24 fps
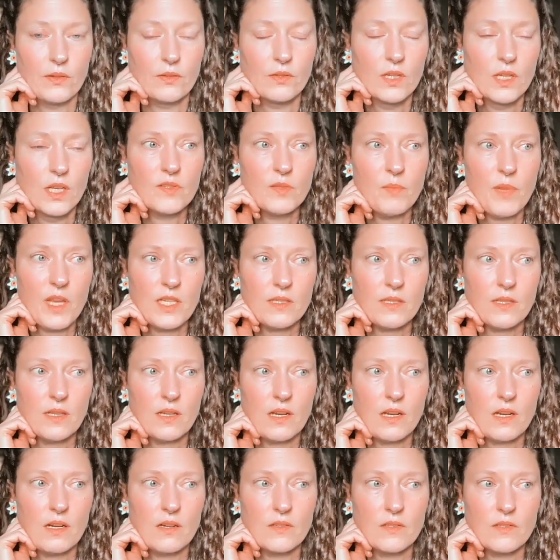It was based in
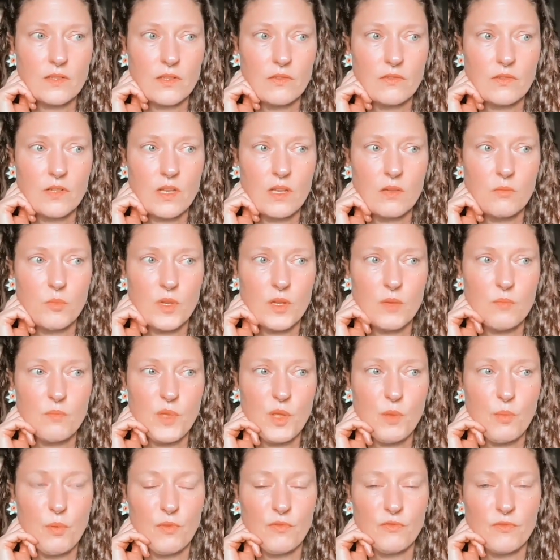Arizona, but
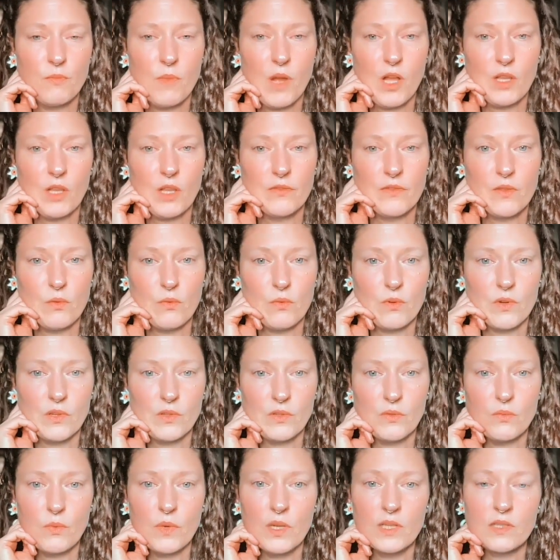people from all over the
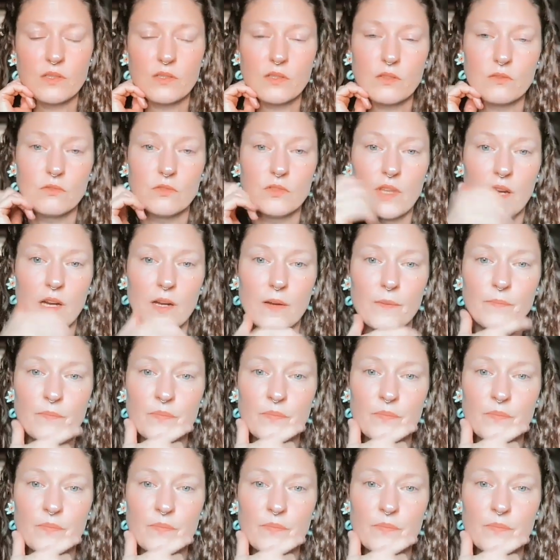world went to school there.